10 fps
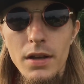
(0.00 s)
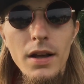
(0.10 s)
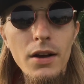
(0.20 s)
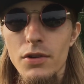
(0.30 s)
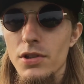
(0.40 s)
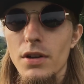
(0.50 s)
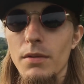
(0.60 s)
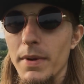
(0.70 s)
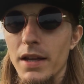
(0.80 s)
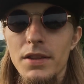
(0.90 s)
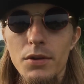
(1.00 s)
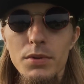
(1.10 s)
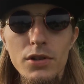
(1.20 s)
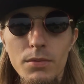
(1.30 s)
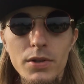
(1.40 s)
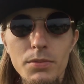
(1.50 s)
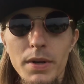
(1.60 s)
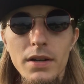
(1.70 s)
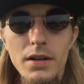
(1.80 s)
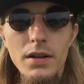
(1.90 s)
And I always thought, man, that would be so much
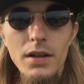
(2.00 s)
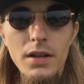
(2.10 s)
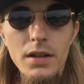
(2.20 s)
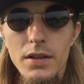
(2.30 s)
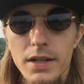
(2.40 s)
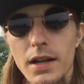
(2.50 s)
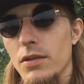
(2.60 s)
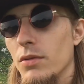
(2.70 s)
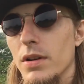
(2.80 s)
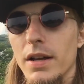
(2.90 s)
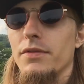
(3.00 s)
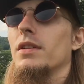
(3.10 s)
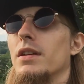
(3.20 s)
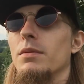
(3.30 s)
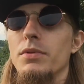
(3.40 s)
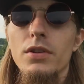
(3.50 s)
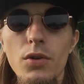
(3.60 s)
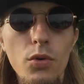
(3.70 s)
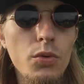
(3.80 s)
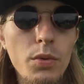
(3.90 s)
better. Like, I don't want to have to get up in the
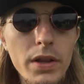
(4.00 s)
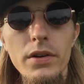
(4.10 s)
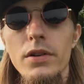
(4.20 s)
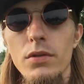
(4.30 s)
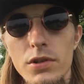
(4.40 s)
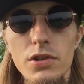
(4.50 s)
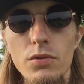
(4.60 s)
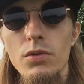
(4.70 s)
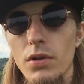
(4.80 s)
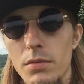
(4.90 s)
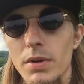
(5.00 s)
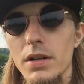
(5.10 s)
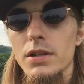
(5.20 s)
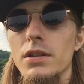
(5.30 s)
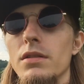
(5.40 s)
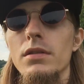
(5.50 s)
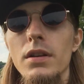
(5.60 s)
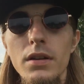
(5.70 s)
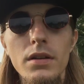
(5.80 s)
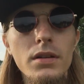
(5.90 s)
cold weather, go to school on a bus and
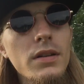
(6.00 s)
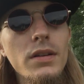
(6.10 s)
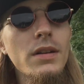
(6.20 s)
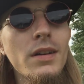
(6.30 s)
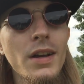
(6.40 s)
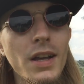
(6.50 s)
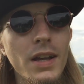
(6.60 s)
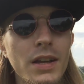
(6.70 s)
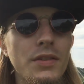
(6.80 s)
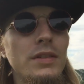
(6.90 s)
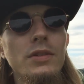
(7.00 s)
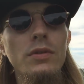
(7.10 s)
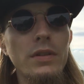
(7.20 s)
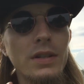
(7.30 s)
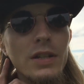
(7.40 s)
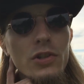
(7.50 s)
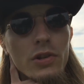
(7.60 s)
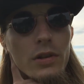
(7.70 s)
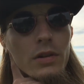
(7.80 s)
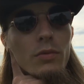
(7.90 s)
da da da da da, and then deal with a
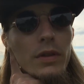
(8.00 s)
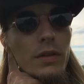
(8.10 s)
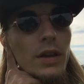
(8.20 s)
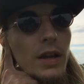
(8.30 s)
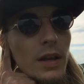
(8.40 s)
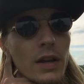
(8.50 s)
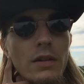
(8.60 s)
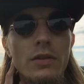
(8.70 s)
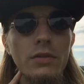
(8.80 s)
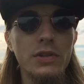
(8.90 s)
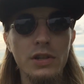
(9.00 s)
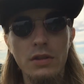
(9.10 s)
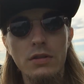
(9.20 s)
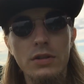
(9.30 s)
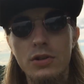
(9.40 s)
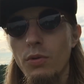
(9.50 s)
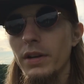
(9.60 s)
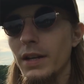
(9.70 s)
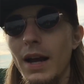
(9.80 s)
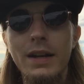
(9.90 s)
teacher with, you know, his
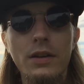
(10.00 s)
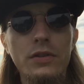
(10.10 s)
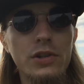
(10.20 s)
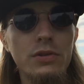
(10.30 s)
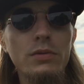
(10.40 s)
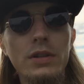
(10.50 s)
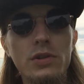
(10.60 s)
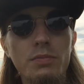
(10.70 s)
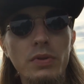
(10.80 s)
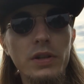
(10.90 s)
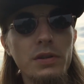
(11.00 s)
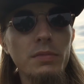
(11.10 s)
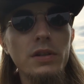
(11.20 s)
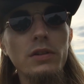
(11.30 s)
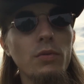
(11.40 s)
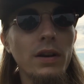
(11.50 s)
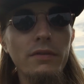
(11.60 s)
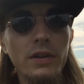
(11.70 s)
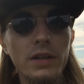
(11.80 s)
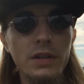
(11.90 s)
twenty-nine other students plus me or
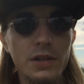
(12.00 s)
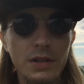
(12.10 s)
whatever it is.